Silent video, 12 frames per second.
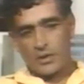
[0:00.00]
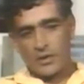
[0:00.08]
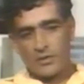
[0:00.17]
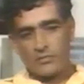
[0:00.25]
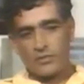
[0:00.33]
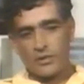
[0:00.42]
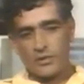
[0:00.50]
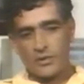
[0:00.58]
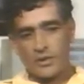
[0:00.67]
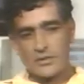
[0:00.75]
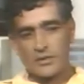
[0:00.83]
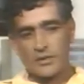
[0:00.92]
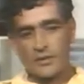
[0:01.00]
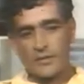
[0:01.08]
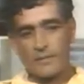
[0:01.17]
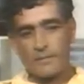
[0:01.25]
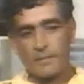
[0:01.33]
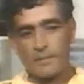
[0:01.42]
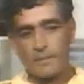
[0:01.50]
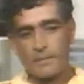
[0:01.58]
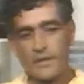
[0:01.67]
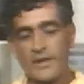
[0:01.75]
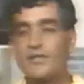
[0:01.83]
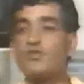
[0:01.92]
And I think that
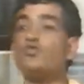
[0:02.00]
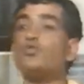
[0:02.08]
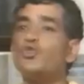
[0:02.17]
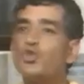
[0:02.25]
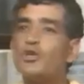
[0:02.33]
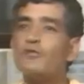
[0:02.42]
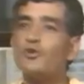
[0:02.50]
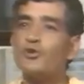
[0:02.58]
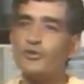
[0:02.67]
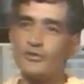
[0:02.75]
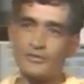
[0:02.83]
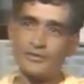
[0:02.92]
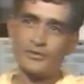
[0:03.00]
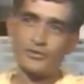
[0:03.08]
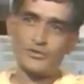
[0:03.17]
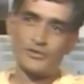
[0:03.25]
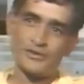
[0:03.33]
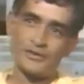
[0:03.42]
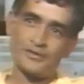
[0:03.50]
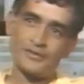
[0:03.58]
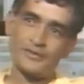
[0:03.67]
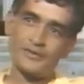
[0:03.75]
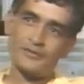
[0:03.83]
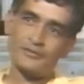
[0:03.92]
the lessons we should have learned, I should say,
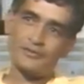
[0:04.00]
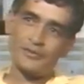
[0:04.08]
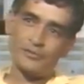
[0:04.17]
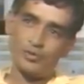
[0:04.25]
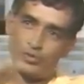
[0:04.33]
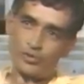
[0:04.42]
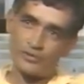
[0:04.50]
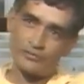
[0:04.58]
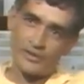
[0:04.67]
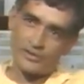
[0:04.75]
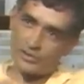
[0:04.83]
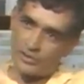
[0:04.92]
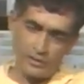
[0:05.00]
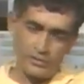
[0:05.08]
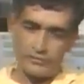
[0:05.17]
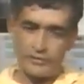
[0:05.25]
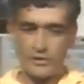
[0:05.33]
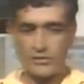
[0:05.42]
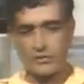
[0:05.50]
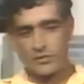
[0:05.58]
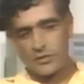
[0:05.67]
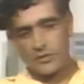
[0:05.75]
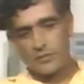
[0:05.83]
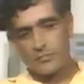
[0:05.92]
from those events and other
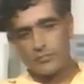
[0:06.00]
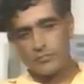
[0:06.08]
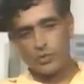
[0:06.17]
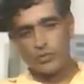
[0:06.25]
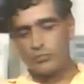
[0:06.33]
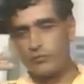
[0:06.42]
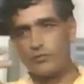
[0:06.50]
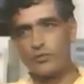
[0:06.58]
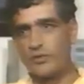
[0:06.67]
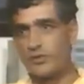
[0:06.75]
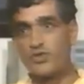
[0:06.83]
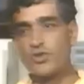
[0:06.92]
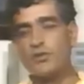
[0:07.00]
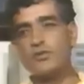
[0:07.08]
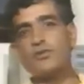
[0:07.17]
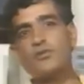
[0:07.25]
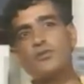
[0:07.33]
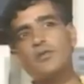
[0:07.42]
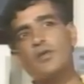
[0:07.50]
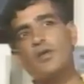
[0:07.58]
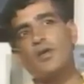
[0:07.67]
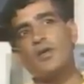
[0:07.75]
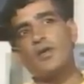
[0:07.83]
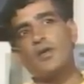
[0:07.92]
events, both before and since,
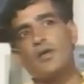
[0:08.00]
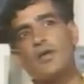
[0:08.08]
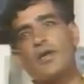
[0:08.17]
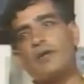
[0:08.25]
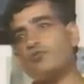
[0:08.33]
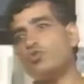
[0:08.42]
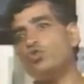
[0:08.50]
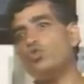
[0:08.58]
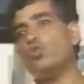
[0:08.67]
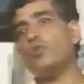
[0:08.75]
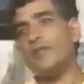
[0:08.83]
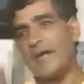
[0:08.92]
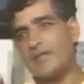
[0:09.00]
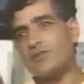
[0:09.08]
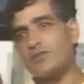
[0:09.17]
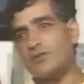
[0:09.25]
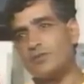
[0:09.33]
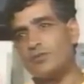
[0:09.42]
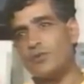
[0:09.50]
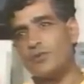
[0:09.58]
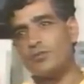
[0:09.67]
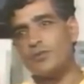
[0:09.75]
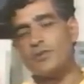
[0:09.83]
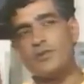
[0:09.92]
have to do with that,
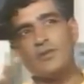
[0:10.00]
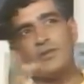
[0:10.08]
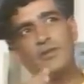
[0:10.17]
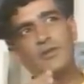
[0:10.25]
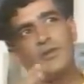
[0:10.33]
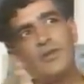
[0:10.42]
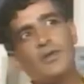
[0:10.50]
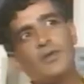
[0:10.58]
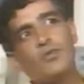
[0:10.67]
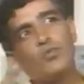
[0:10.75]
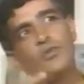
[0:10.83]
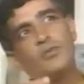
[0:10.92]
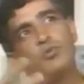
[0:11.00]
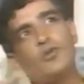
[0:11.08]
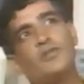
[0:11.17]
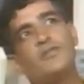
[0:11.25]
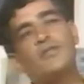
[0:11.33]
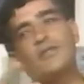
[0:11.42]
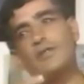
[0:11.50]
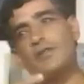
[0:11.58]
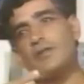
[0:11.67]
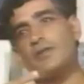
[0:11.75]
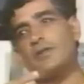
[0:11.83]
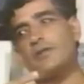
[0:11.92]
with the
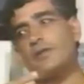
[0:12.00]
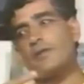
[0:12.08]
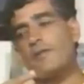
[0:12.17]
political